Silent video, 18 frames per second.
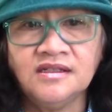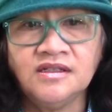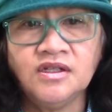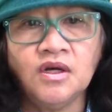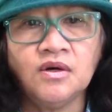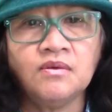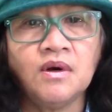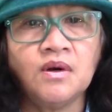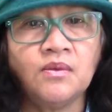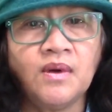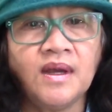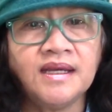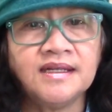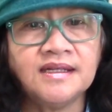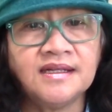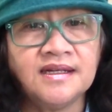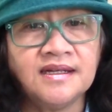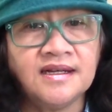Noah
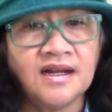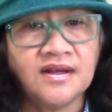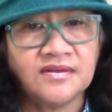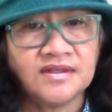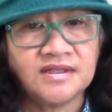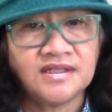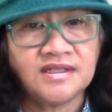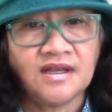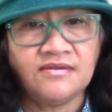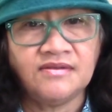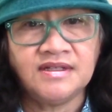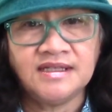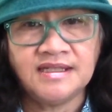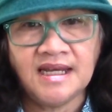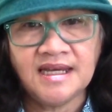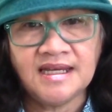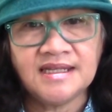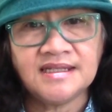waited another seven
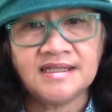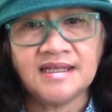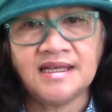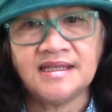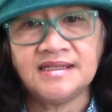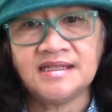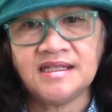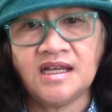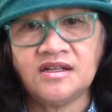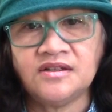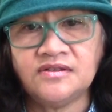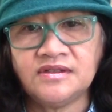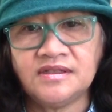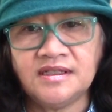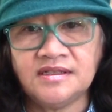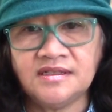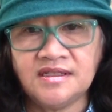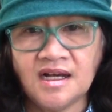days and sent
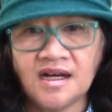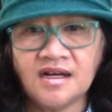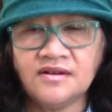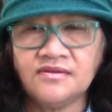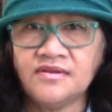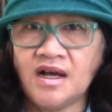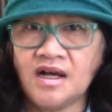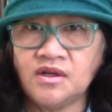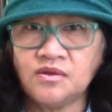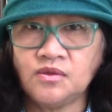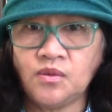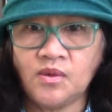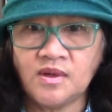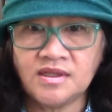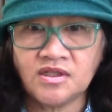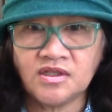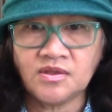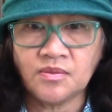the dove out
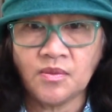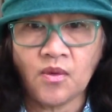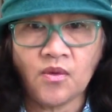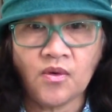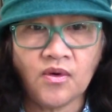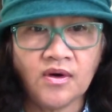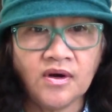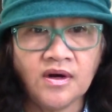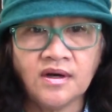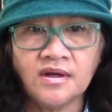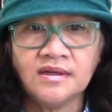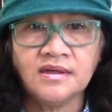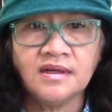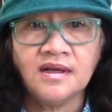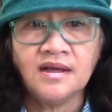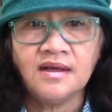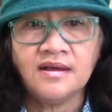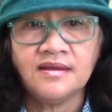once more.
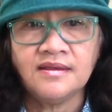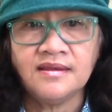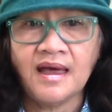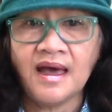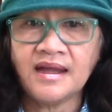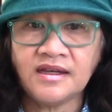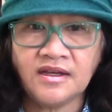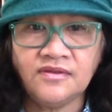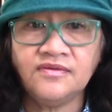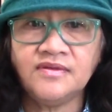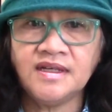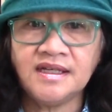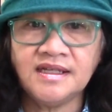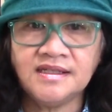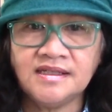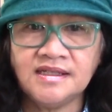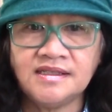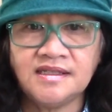That
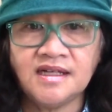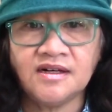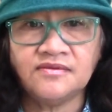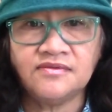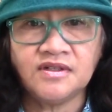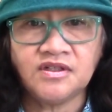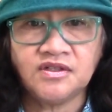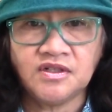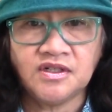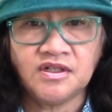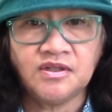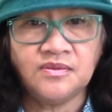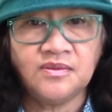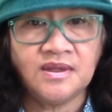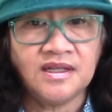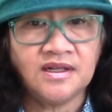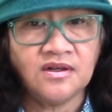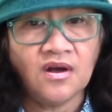evening, the dove
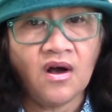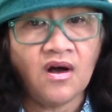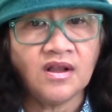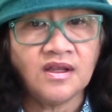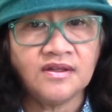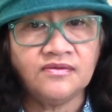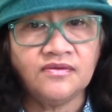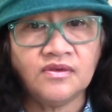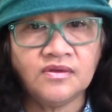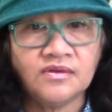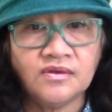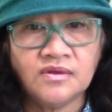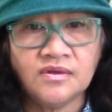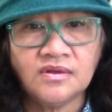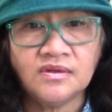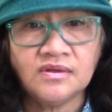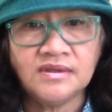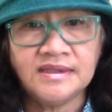returned with an olive
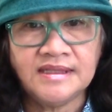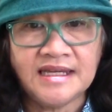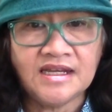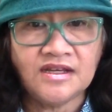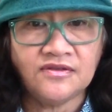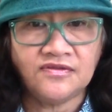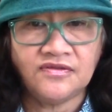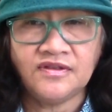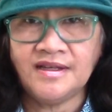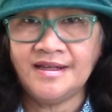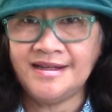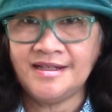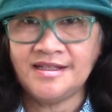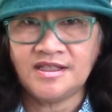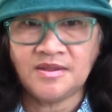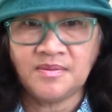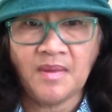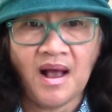leaf in
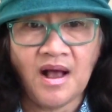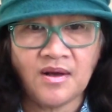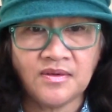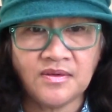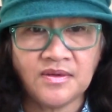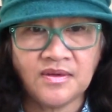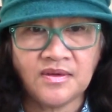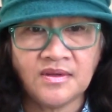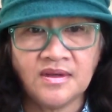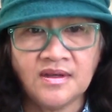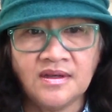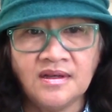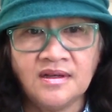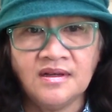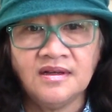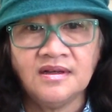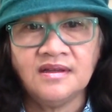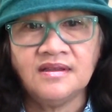his mouth.
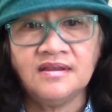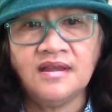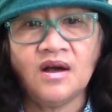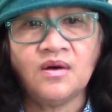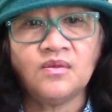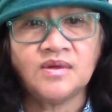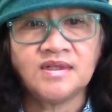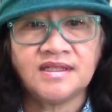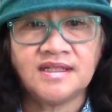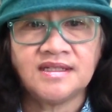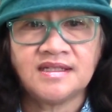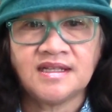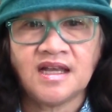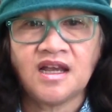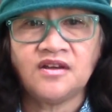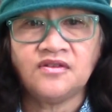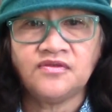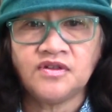That was a
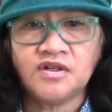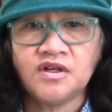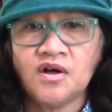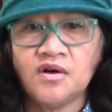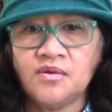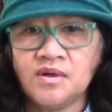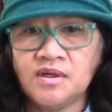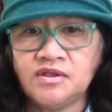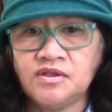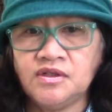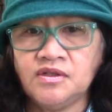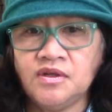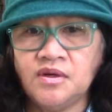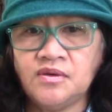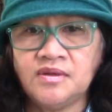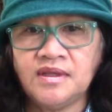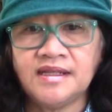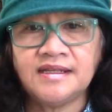sign for Noah to
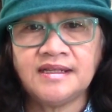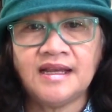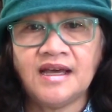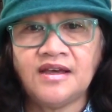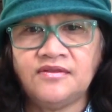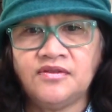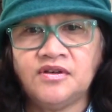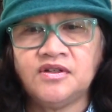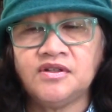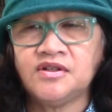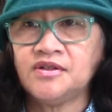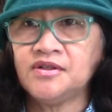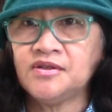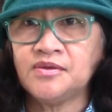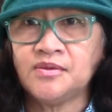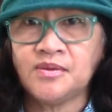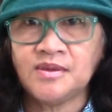know that life on earth